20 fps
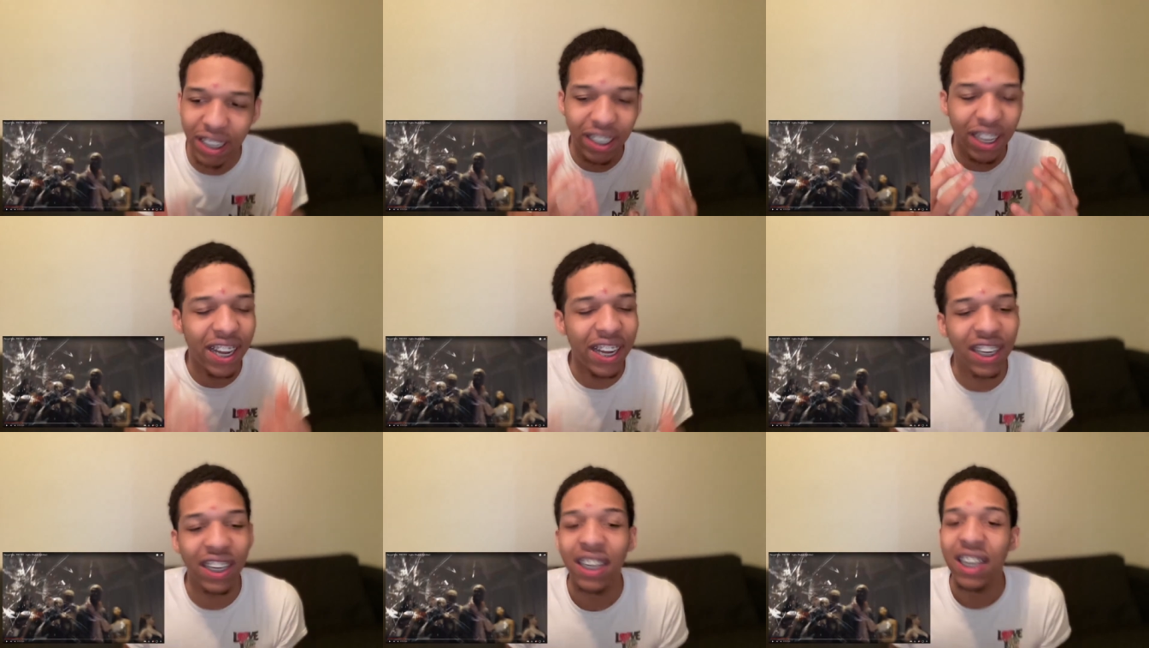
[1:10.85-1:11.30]

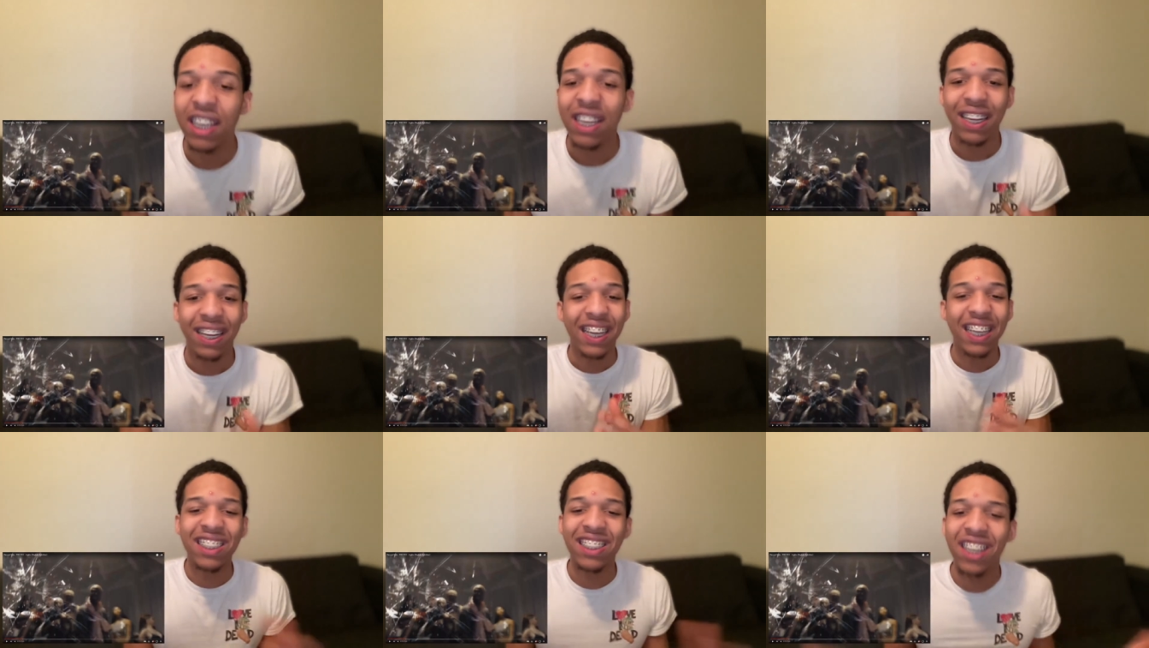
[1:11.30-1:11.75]
Like,
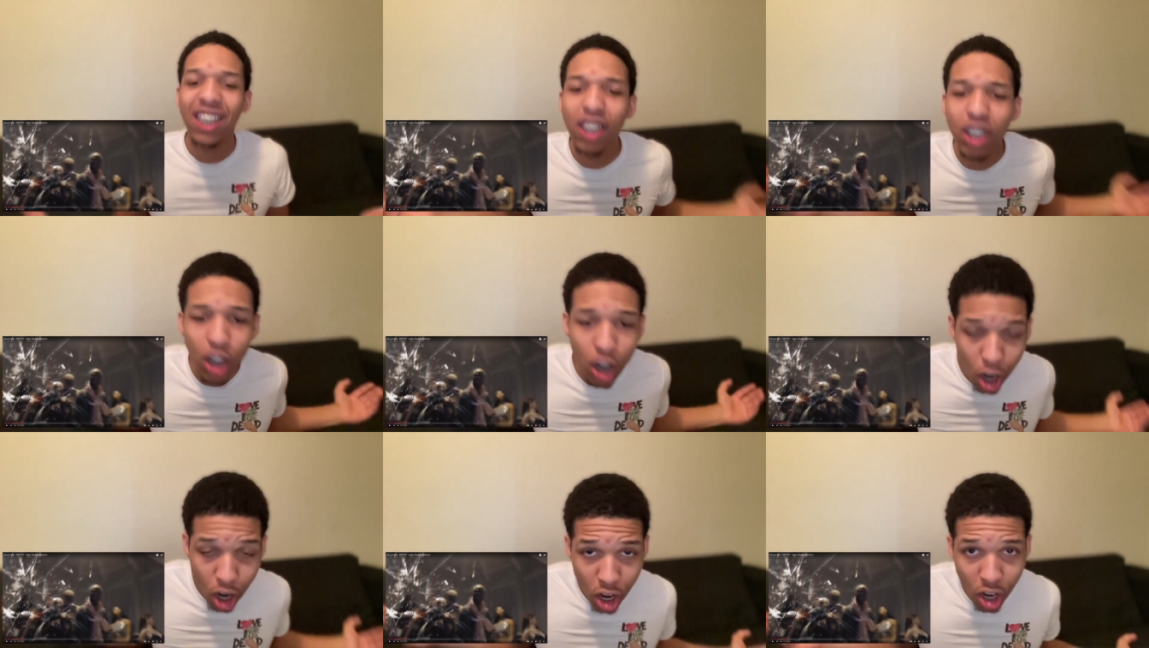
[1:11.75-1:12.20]
it's
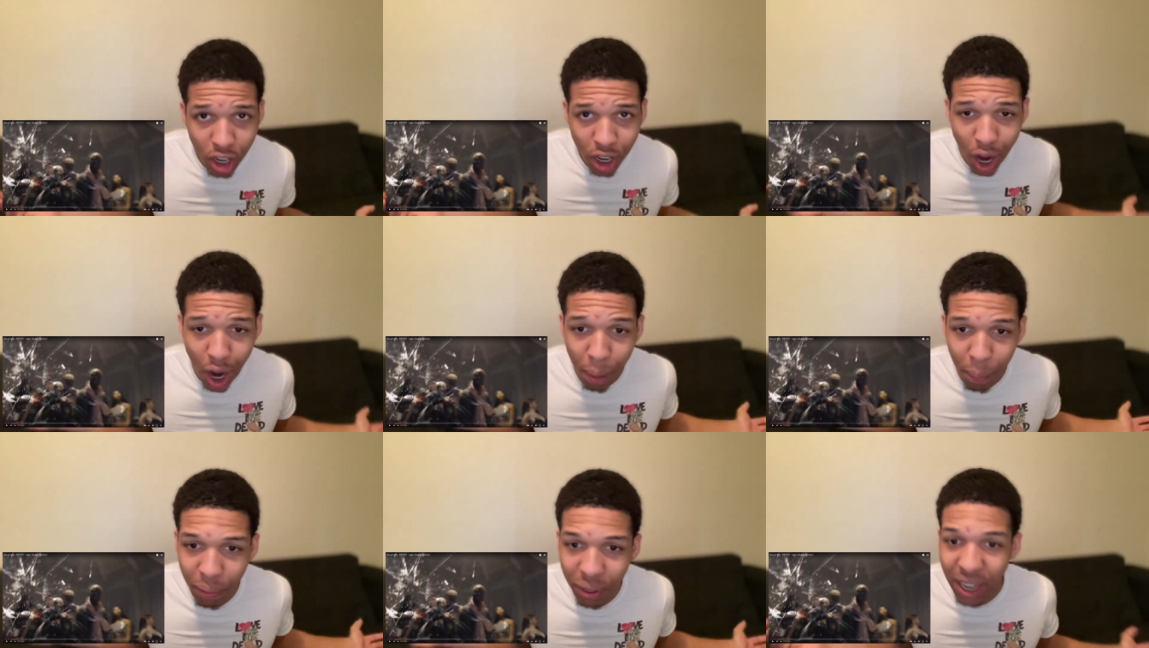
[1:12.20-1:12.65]
gonna hurt
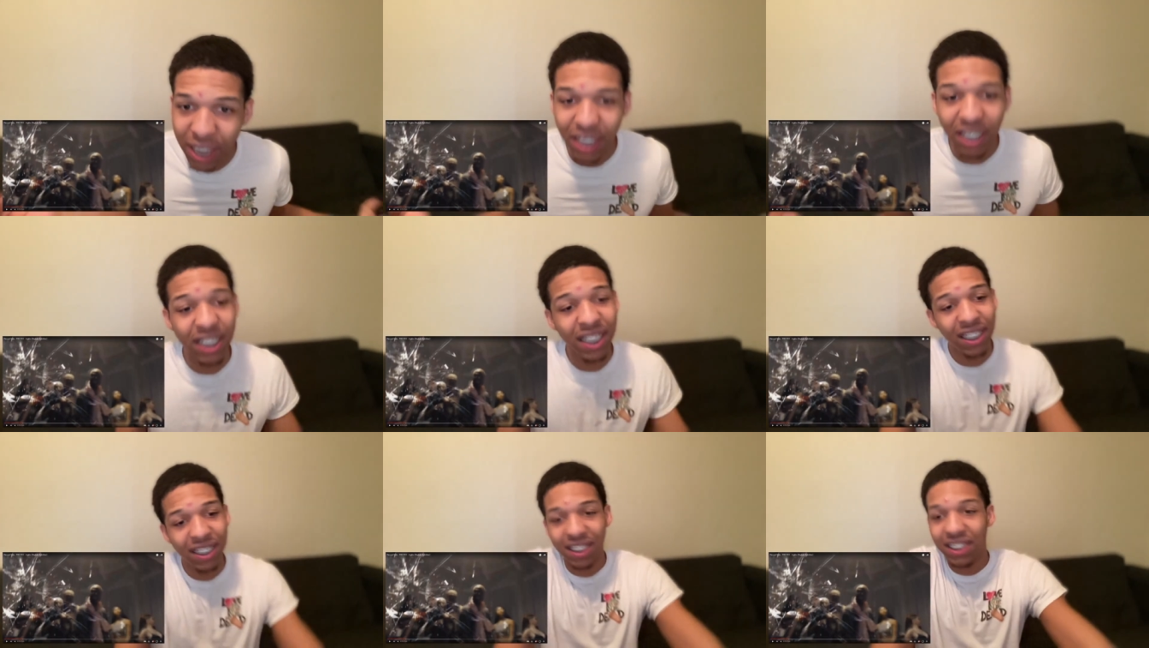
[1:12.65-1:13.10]
y'all.
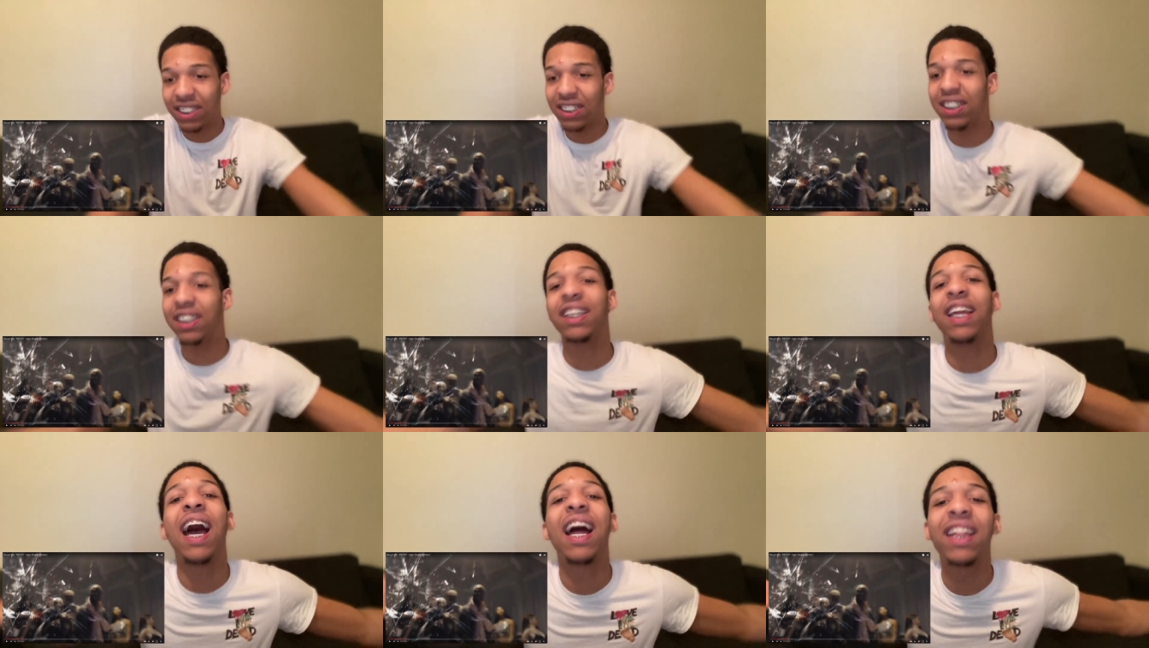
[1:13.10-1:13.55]
Like,
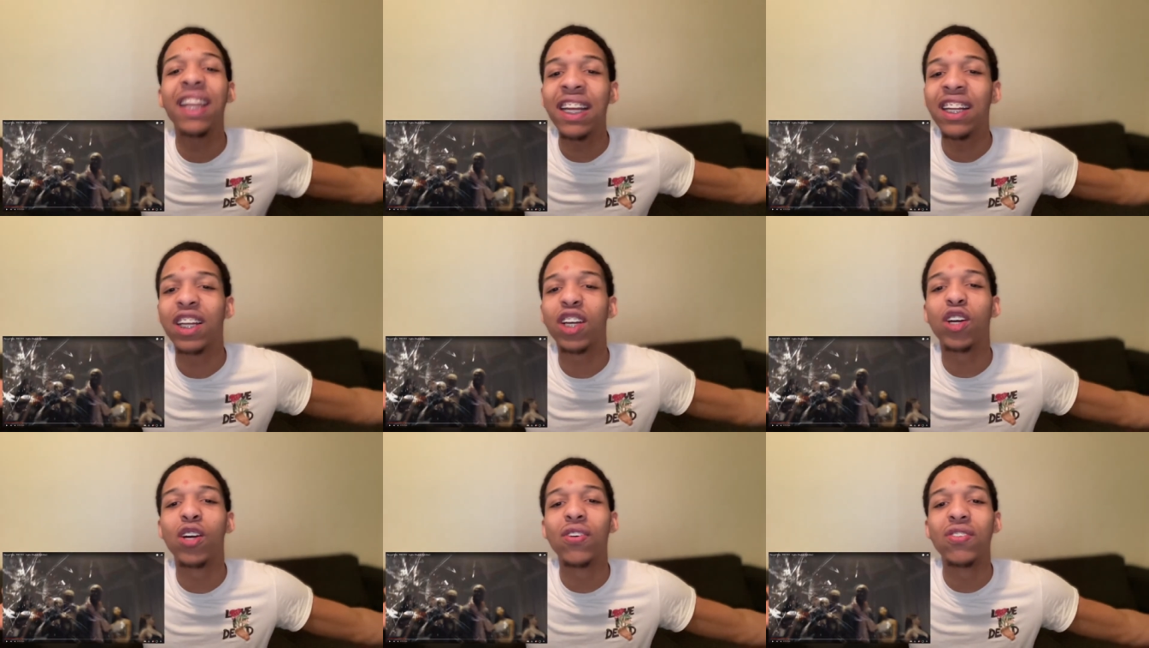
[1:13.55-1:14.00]
I think
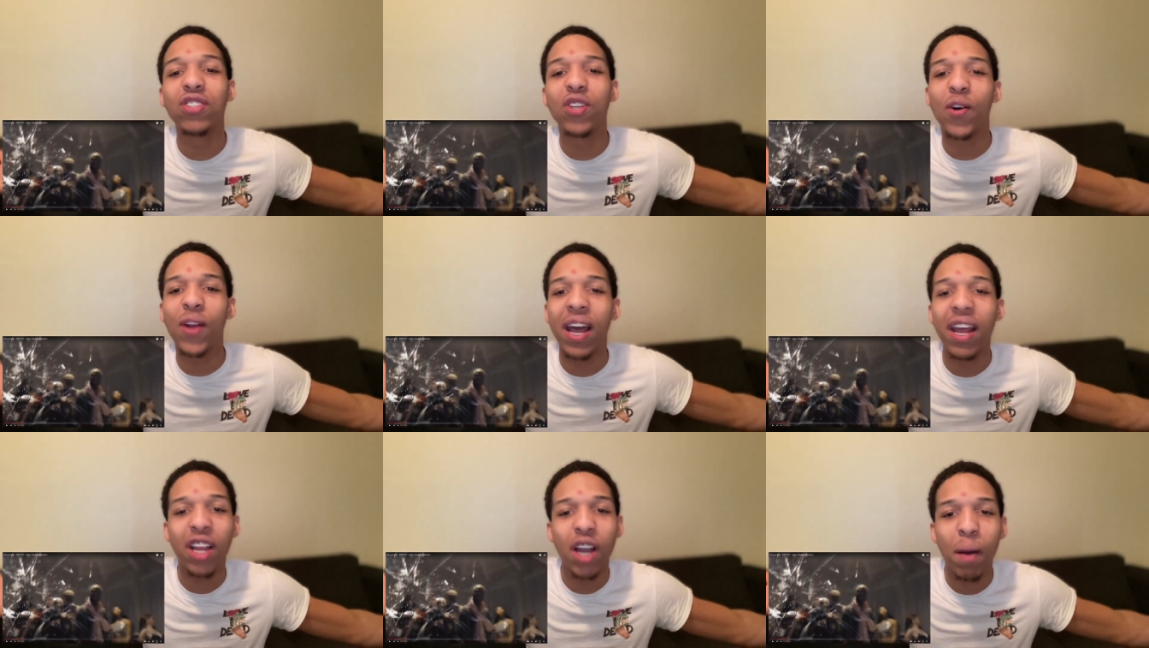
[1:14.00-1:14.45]
the girls know
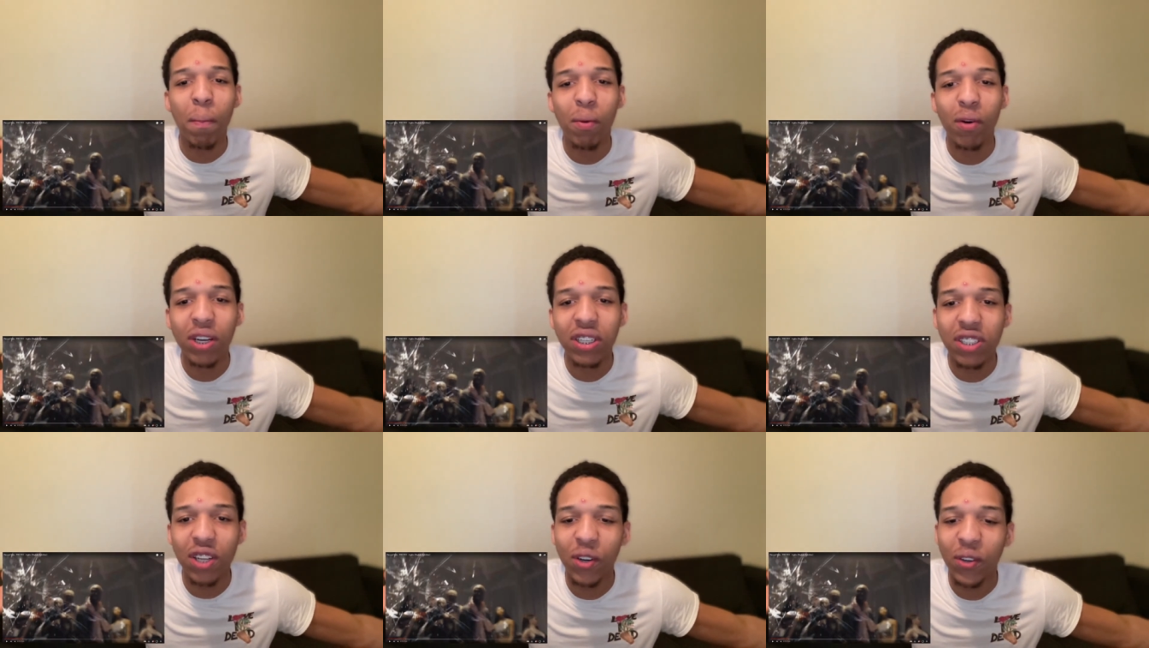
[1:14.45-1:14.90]
that, y'all
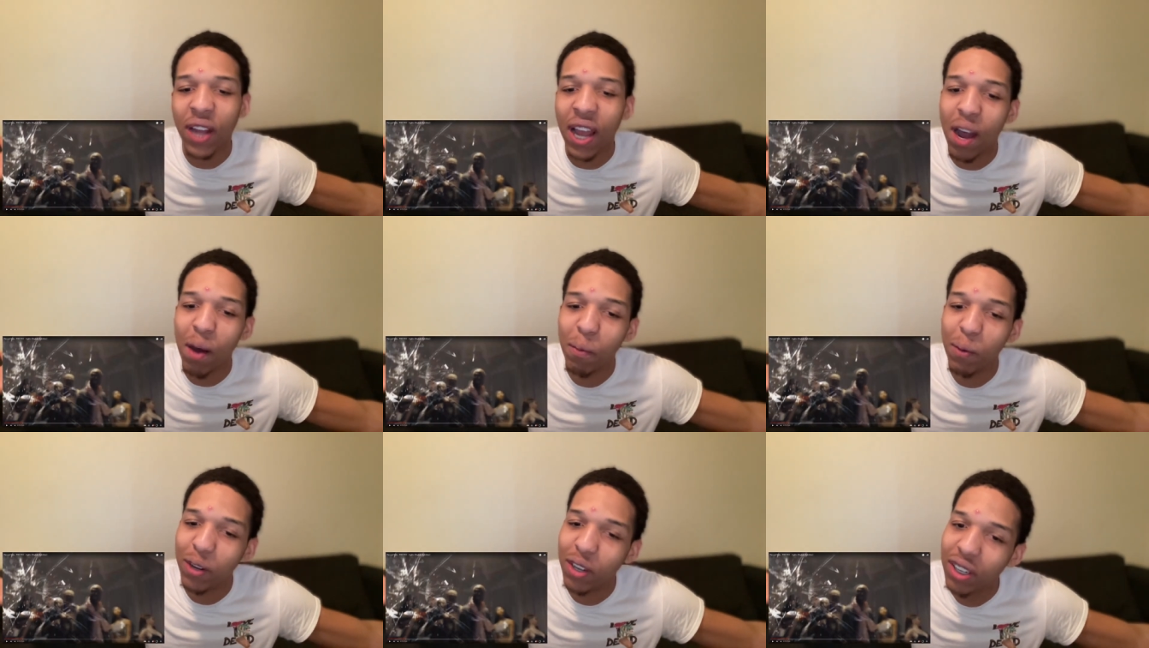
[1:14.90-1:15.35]
boys though
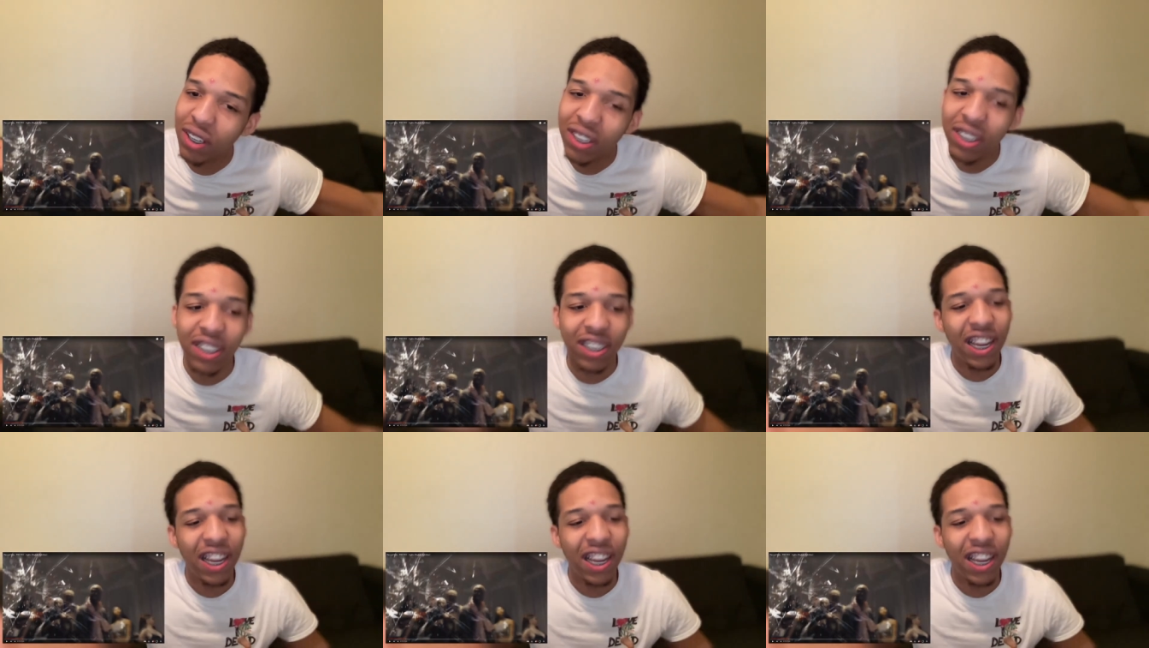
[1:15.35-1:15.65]
now, bro.